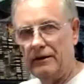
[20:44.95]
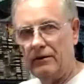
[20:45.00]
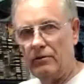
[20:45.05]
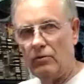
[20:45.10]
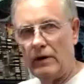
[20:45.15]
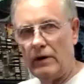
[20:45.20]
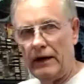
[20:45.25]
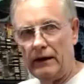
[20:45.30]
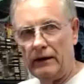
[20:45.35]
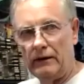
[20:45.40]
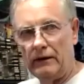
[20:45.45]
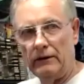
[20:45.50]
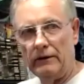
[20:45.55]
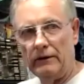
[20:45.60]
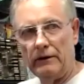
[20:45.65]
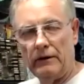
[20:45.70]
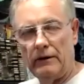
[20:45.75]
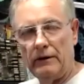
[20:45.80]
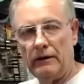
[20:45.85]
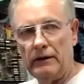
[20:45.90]

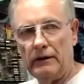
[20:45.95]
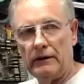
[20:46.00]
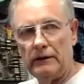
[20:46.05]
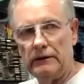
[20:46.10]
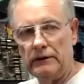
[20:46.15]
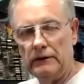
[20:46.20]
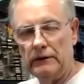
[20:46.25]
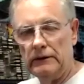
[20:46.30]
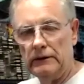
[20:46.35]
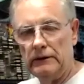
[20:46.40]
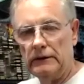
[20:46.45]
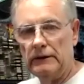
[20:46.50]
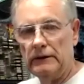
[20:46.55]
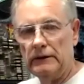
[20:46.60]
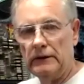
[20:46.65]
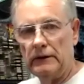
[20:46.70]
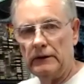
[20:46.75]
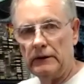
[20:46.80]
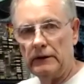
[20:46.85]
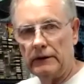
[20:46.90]
while uh,
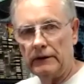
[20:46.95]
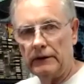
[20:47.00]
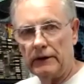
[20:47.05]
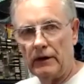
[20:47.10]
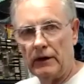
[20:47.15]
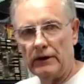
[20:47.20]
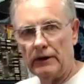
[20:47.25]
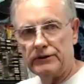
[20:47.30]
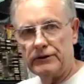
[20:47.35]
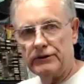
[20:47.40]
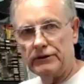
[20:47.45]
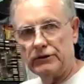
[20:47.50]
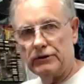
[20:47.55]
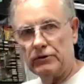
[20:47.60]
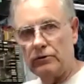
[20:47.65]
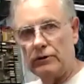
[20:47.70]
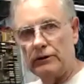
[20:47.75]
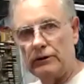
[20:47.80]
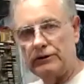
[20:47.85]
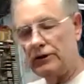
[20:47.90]
uh, the car's in
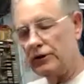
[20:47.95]
storage.